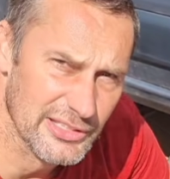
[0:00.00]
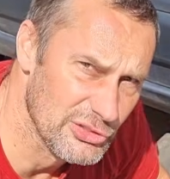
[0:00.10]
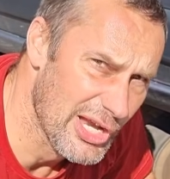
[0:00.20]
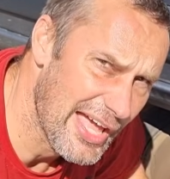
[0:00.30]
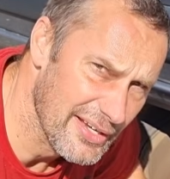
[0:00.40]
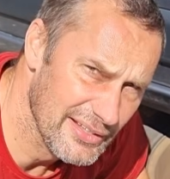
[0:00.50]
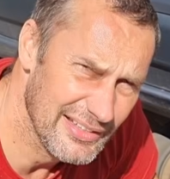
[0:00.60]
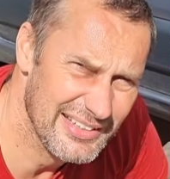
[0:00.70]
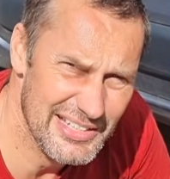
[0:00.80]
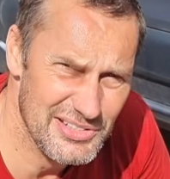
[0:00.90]
jack, in
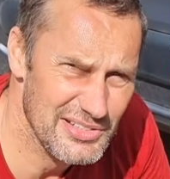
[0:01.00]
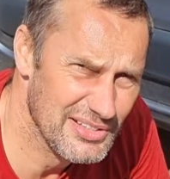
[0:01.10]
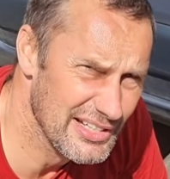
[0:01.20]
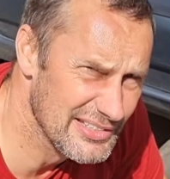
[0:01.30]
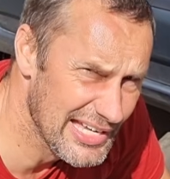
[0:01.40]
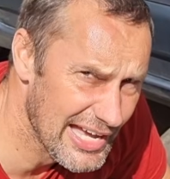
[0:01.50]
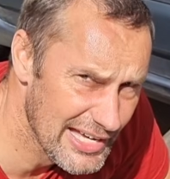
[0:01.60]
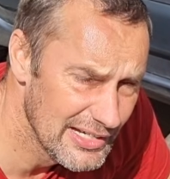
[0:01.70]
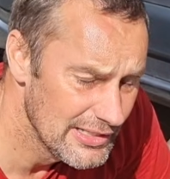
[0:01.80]
case it's got a tyre